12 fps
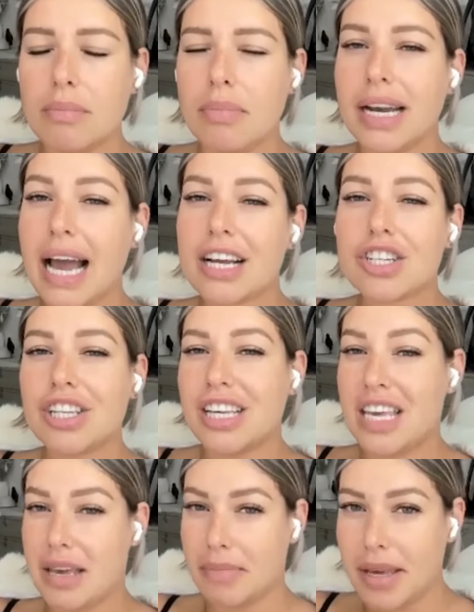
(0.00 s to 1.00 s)
But
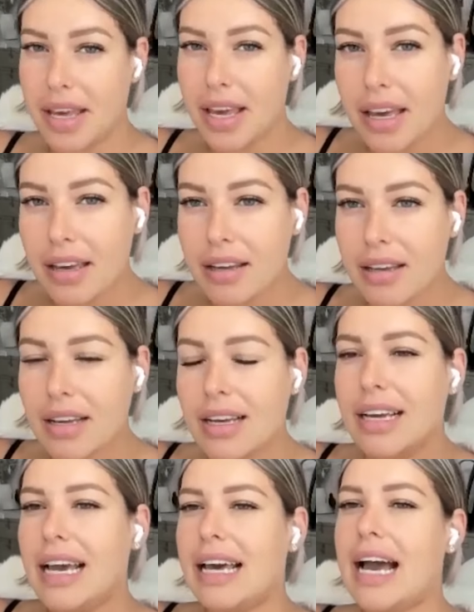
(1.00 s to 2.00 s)
actually keeping it
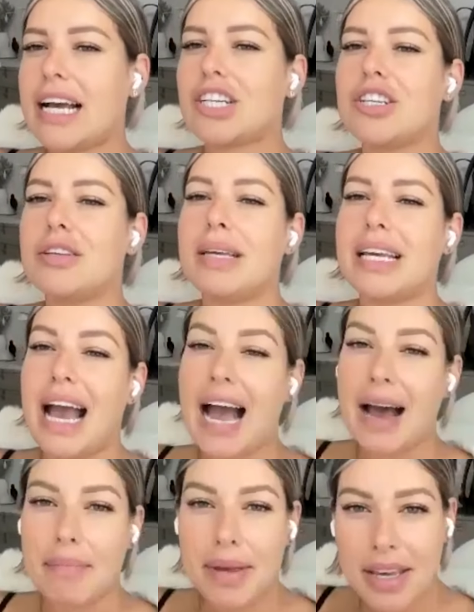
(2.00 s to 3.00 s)
and actually being
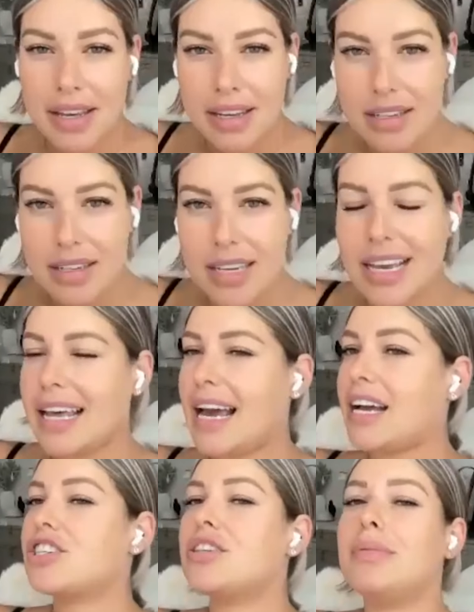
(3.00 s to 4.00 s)
happy
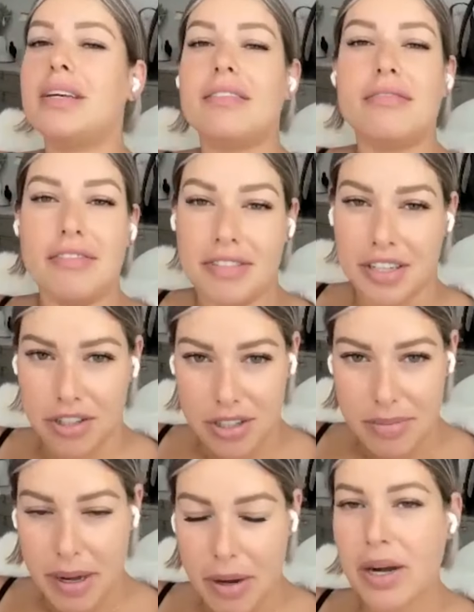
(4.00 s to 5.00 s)
and actually being
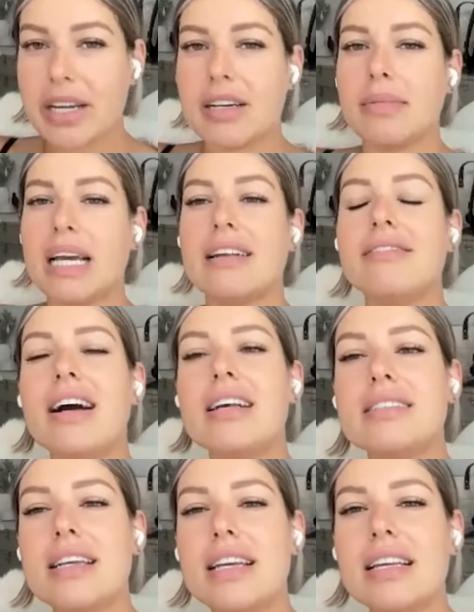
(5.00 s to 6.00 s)
fulfilled by what you're
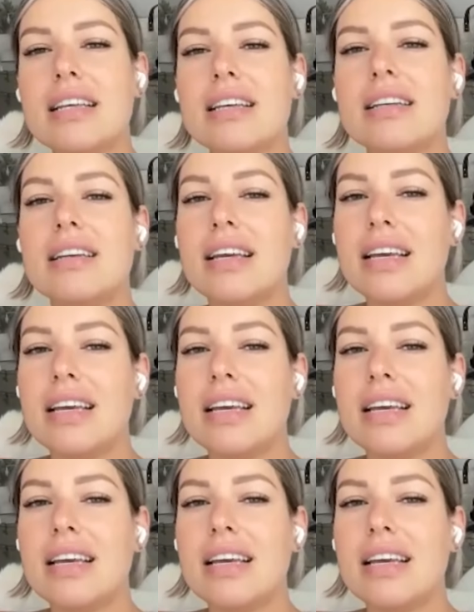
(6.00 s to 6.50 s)
manifesting,